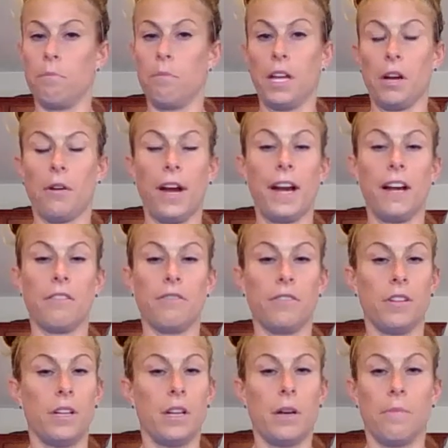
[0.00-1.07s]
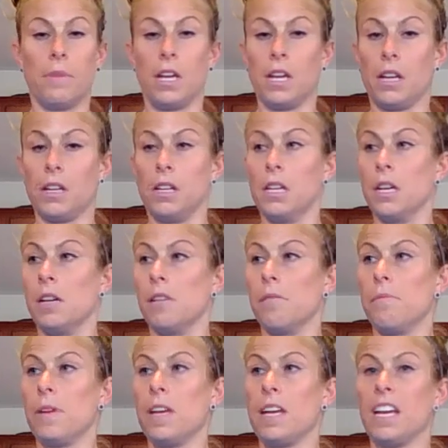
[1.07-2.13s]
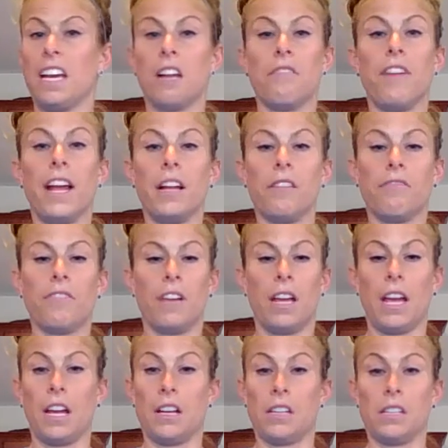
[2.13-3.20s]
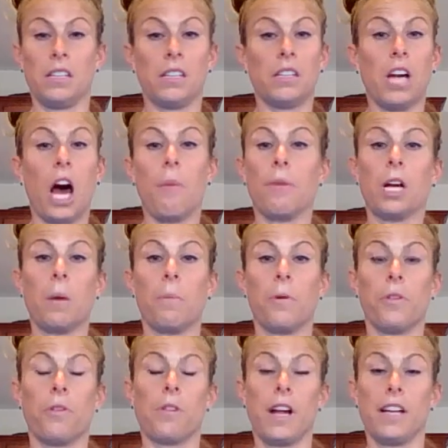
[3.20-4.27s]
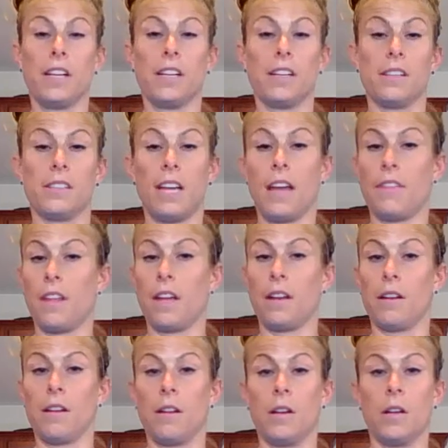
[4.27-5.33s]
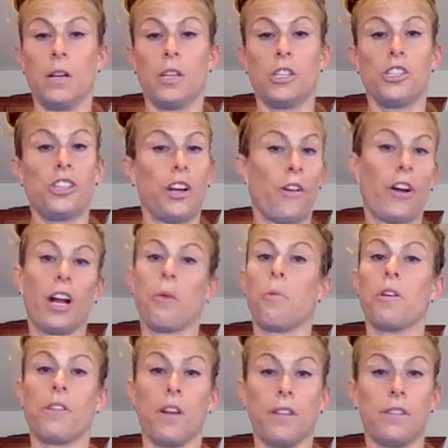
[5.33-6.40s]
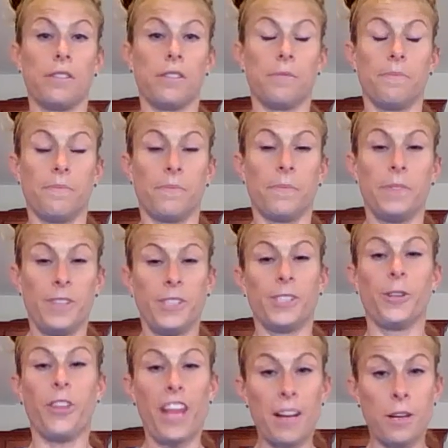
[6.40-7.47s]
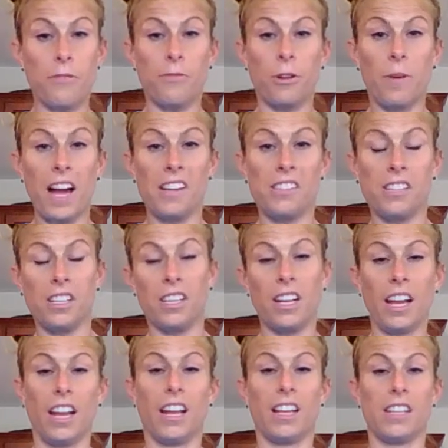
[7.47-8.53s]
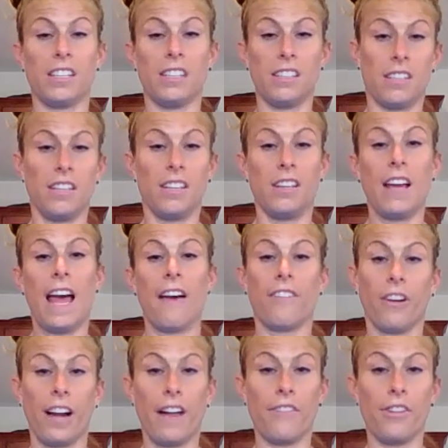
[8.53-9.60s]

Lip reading: being creative, being innovative, and coming up with their own ideas, and then sharing them with others. So thank you for watching, and have a great